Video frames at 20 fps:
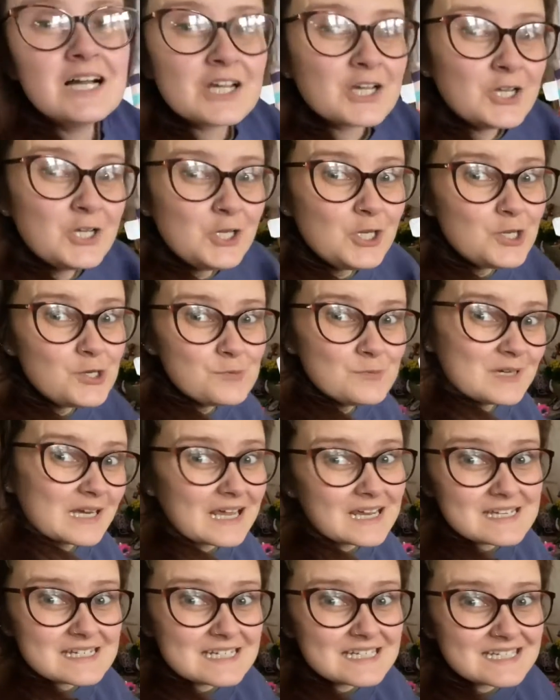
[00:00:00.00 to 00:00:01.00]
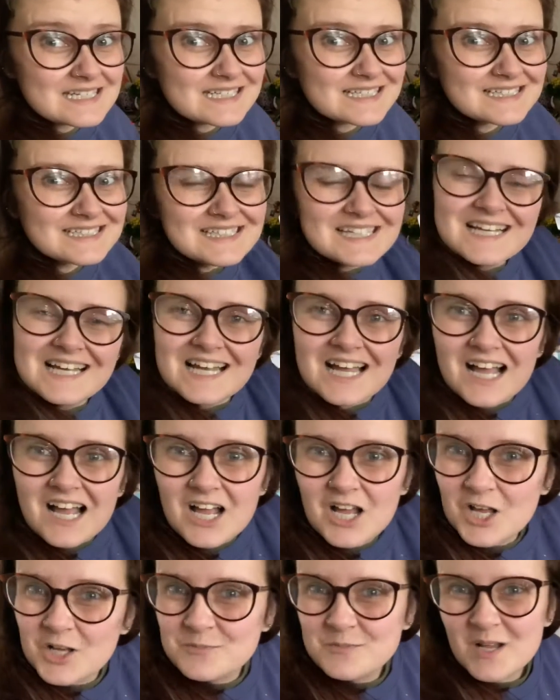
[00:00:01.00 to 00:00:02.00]
accumulated
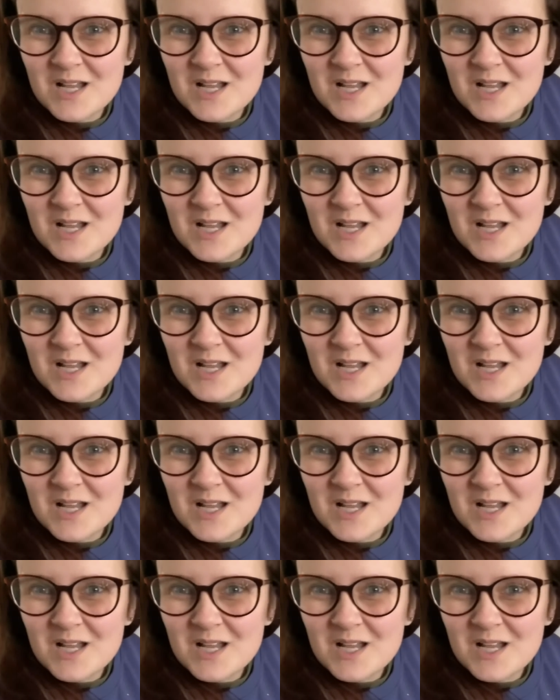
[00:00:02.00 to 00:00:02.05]
um,